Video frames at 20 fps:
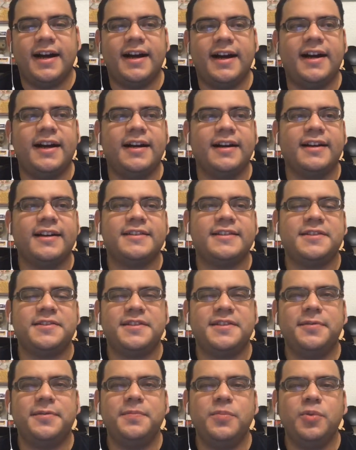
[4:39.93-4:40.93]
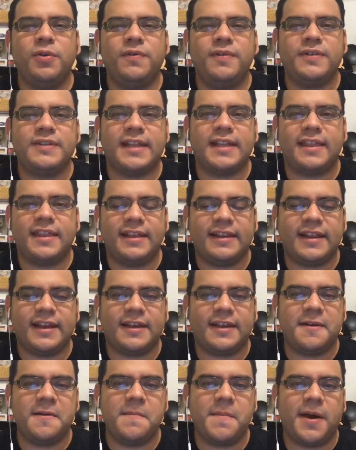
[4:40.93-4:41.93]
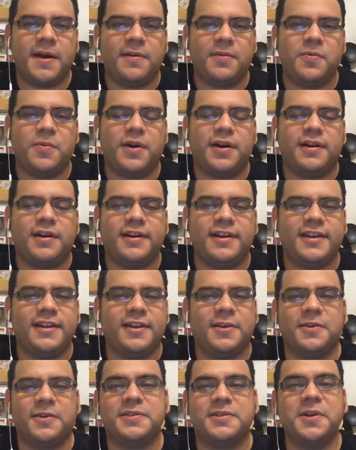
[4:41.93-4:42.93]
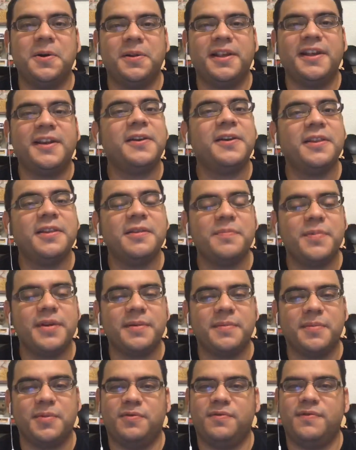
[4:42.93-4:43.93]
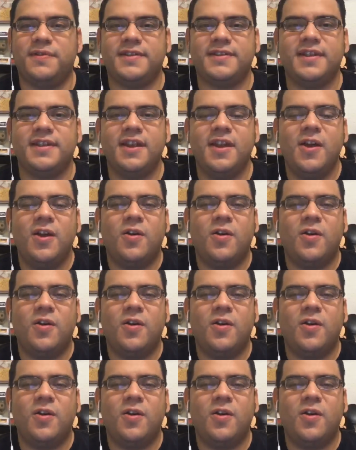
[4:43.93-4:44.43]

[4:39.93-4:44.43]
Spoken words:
Because there's some movies I think that come out where, it's only good in the big movies,